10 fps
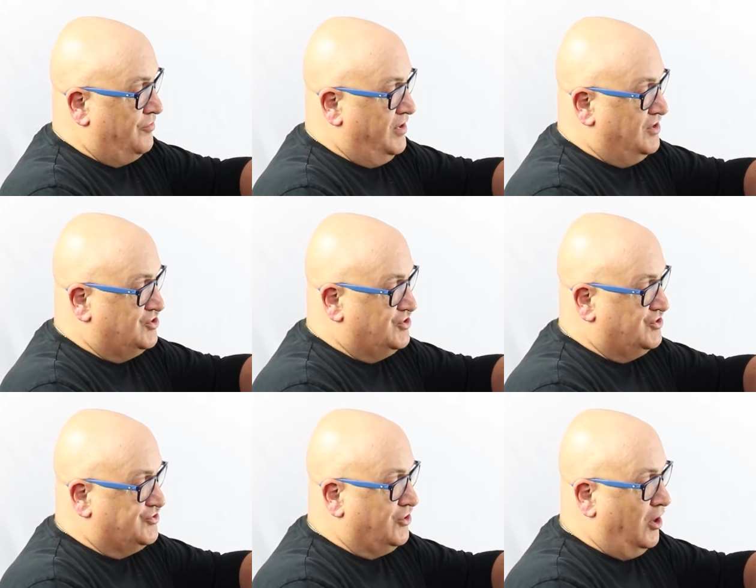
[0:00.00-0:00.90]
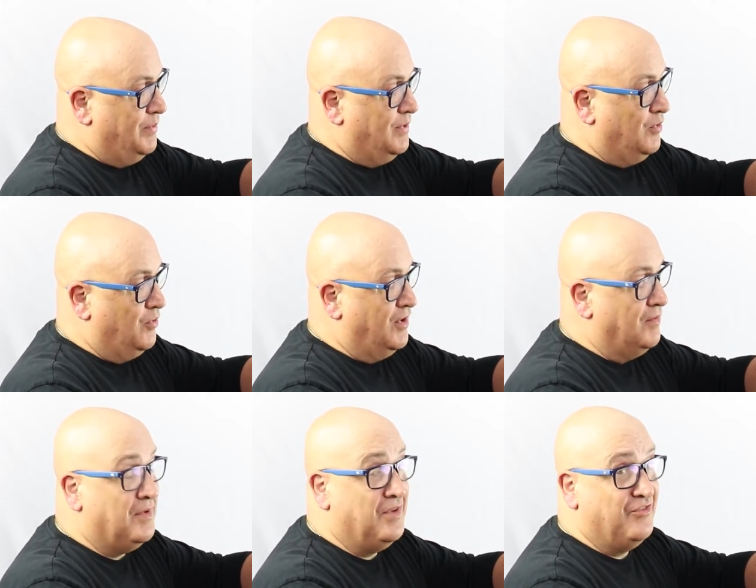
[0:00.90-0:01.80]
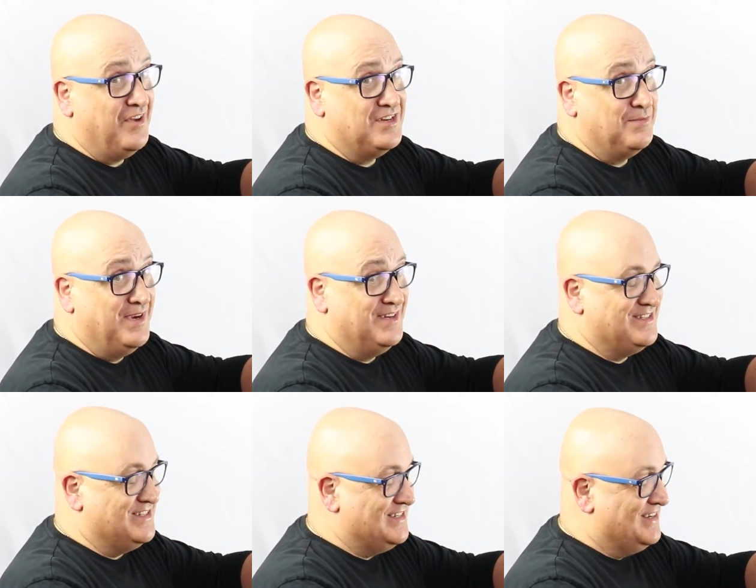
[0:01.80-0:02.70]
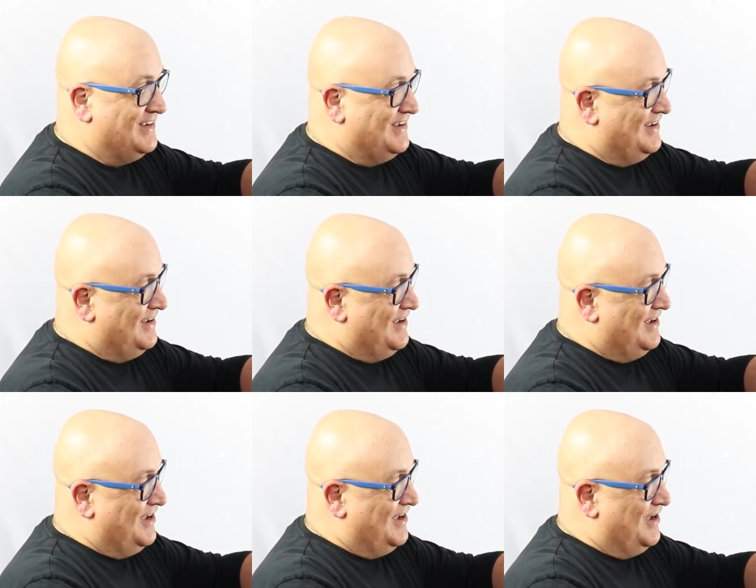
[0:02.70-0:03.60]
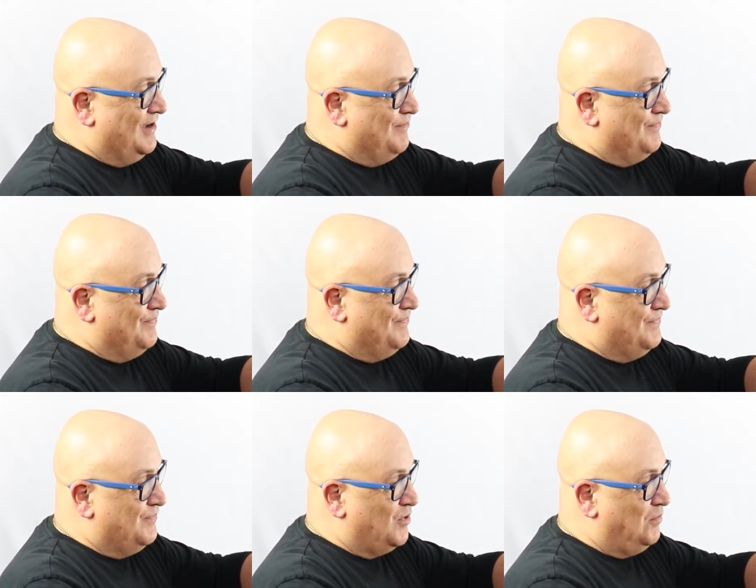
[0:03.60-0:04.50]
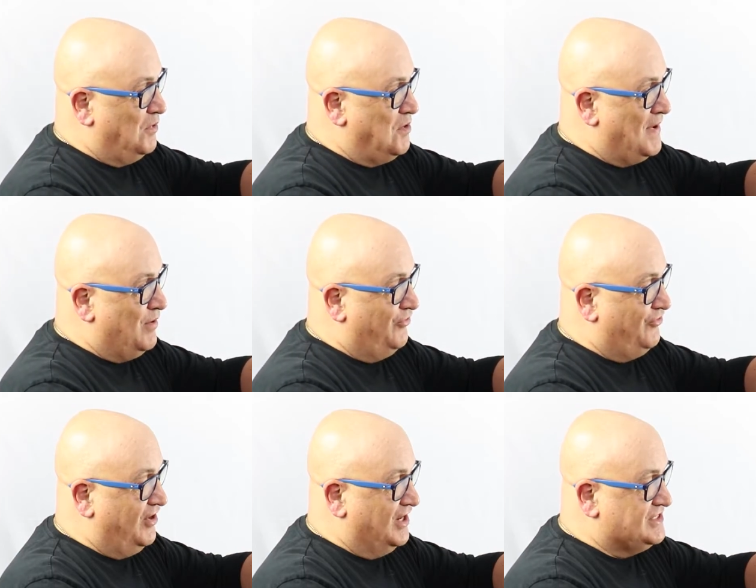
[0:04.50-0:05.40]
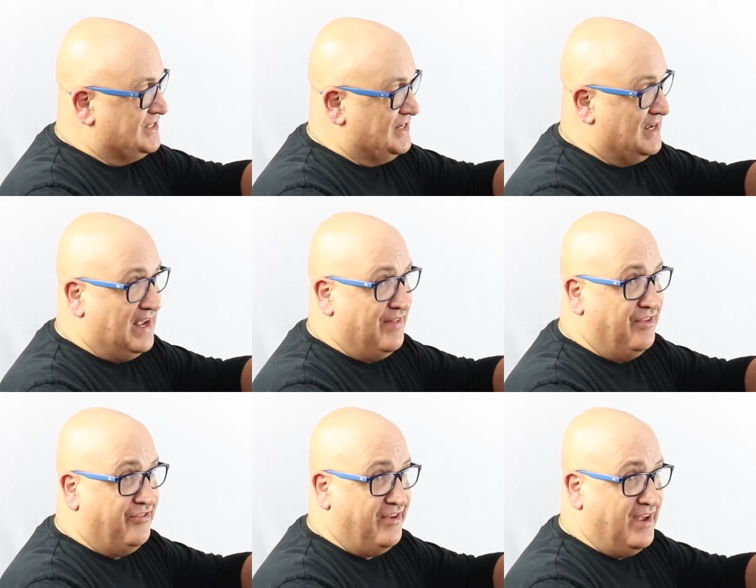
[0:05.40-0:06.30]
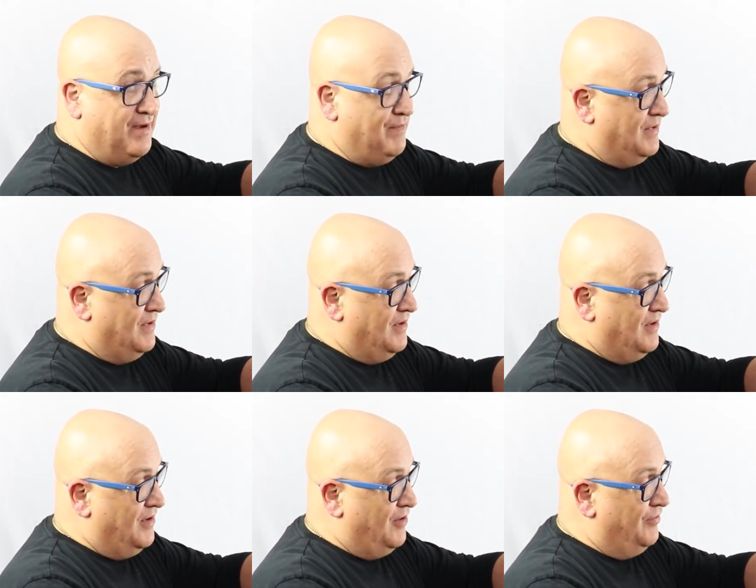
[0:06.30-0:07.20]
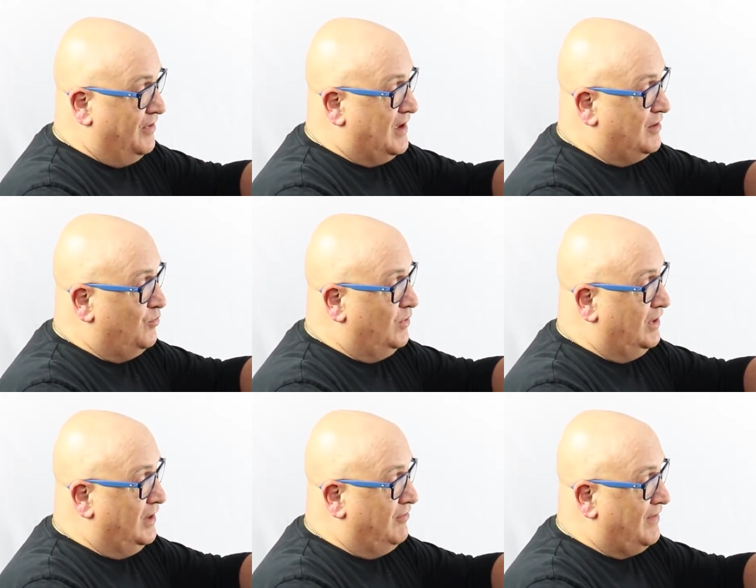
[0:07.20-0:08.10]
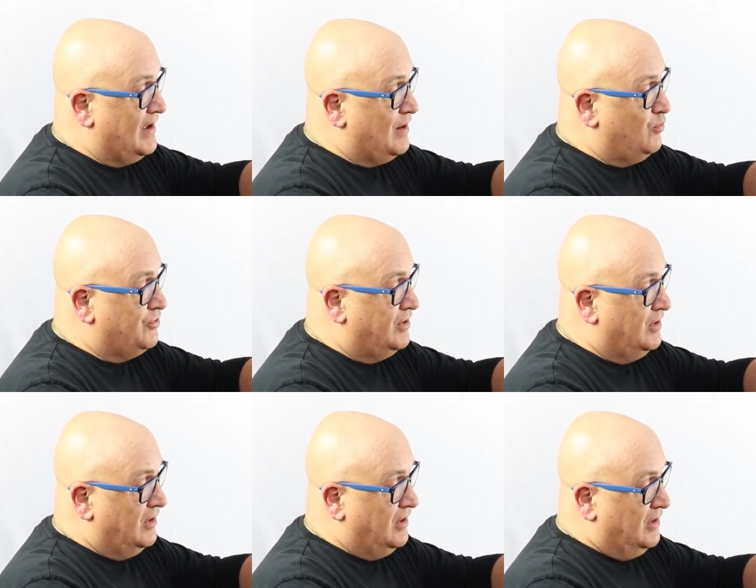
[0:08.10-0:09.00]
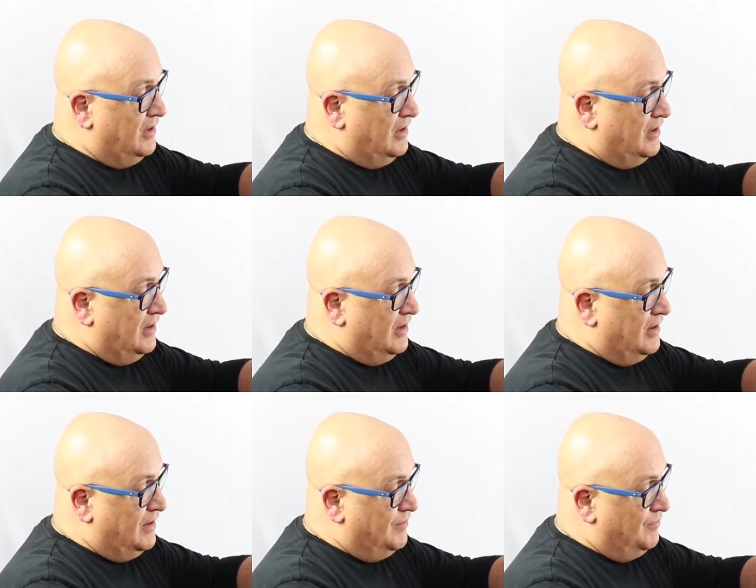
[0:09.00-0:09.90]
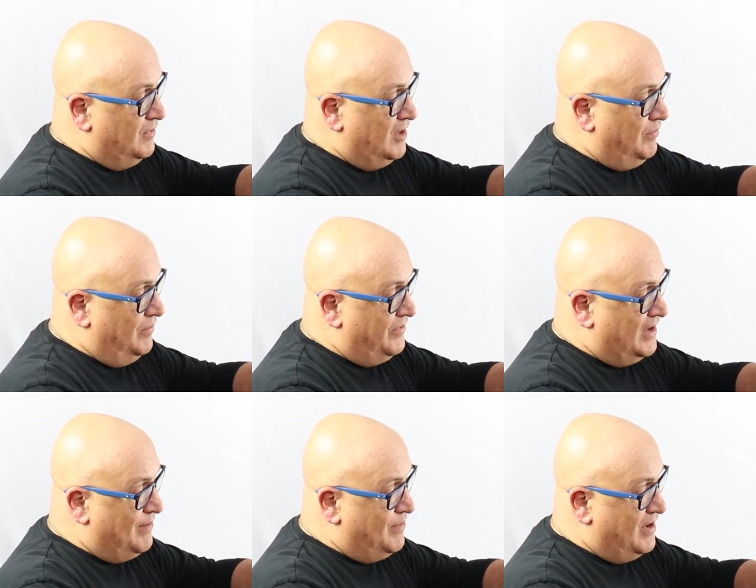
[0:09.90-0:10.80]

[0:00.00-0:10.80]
Inches drop, or in centimeters probably about 6, and the same on the end. We leave out, keep your thumb